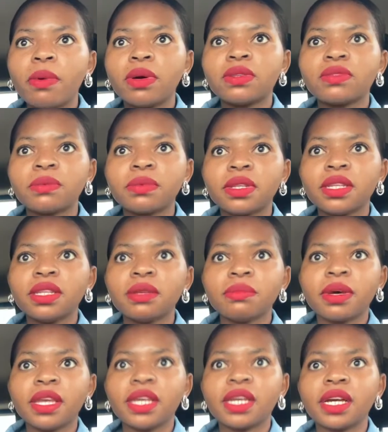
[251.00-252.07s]
was from cleaning
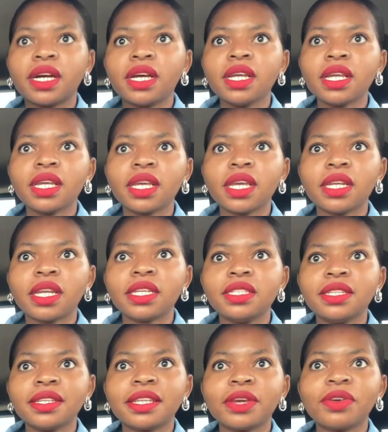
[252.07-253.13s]
my car, and I
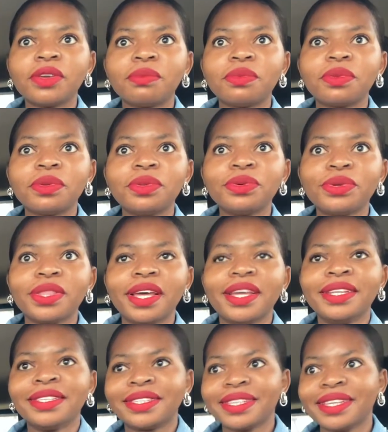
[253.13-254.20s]
didn't tell him to do
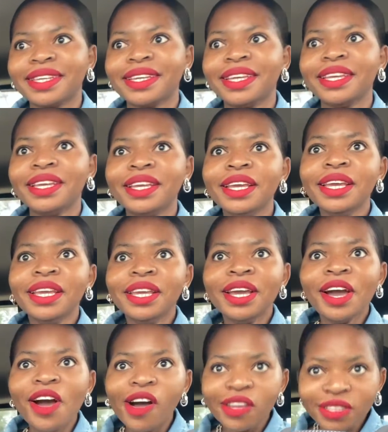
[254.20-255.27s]
that.
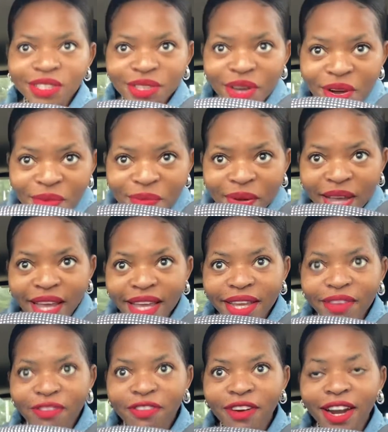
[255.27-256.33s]
So
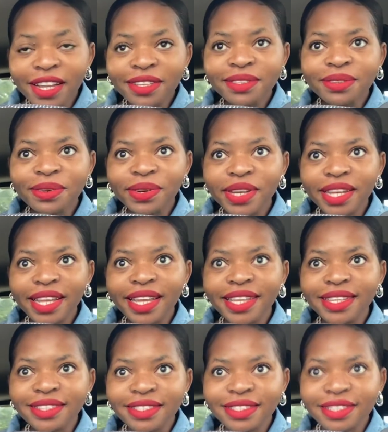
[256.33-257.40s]
my front screen
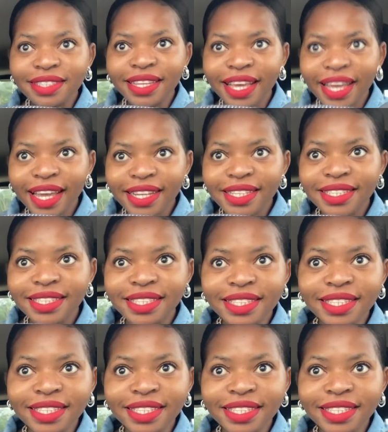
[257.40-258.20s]
is dirty.